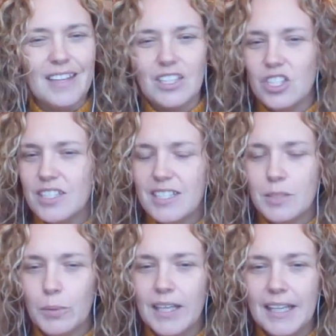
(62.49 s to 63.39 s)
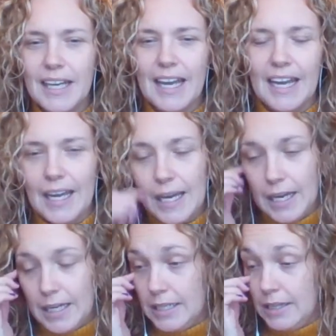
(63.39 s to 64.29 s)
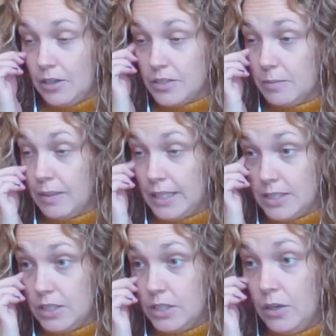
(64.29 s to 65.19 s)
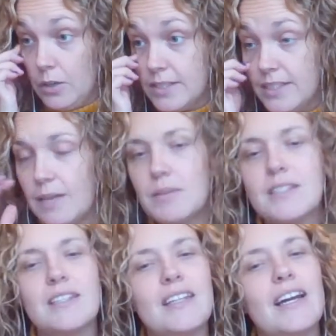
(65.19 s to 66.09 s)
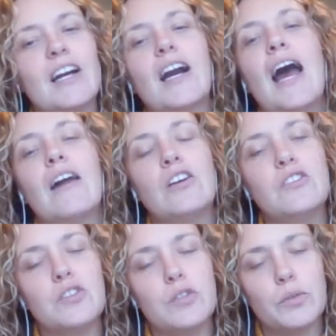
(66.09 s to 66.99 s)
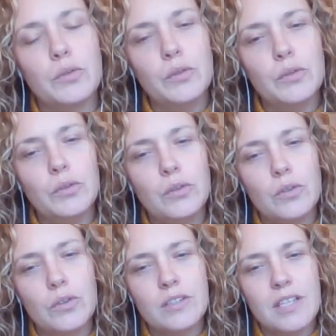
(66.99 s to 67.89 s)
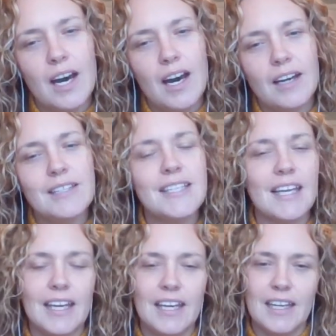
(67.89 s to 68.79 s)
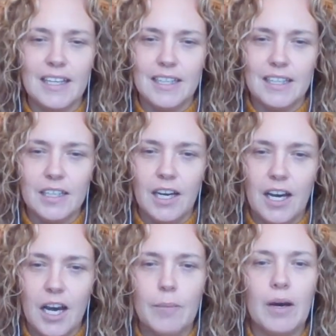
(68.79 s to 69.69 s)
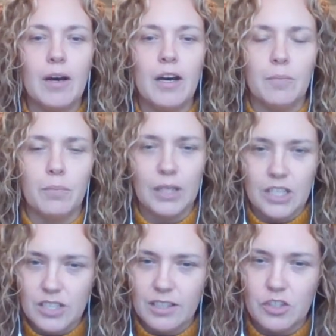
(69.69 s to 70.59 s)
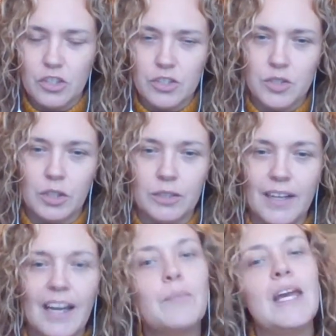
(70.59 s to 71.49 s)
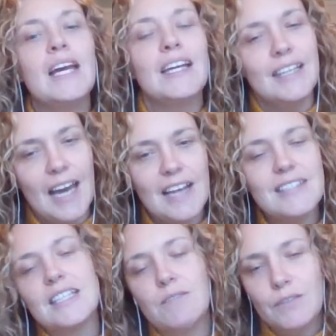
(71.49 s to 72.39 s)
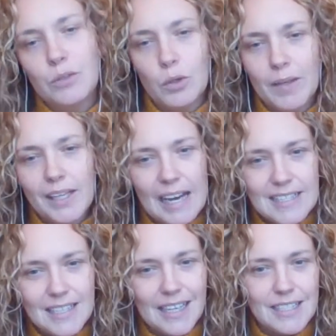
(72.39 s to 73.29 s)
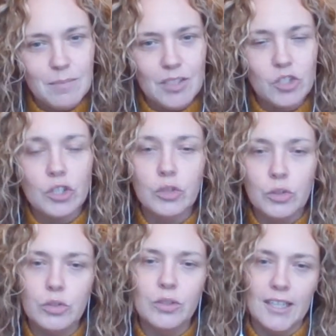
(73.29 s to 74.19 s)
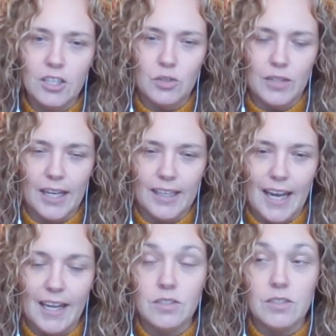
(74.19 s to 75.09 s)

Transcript: That's just this week, and there are some getting to know you assignments in there, how to do Google Docs, and a British literature survey. Yes, even if you were in my class last semester, you do need to do that again.